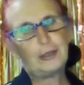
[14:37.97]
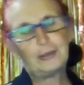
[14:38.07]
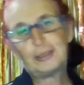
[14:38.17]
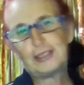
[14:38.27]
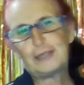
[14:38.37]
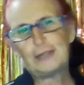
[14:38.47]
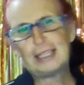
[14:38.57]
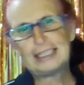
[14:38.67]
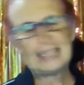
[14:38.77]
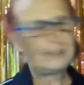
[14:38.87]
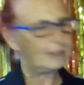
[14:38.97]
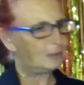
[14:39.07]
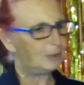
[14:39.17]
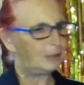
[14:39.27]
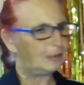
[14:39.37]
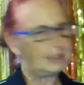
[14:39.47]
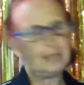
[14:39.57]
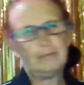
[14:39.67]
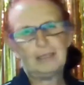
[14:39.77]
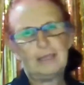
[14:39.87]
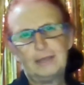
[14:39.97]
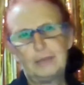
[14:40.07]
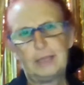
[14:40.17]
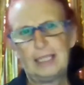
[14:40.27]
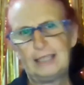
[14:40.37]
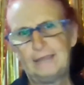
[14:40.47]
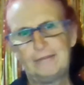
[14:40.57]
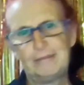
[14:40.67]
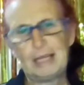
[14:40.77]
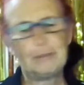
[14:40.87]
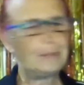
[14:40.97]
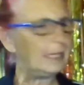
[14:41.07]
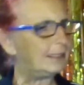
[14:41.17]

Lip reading: because I write down as well, because sometimes I might come back to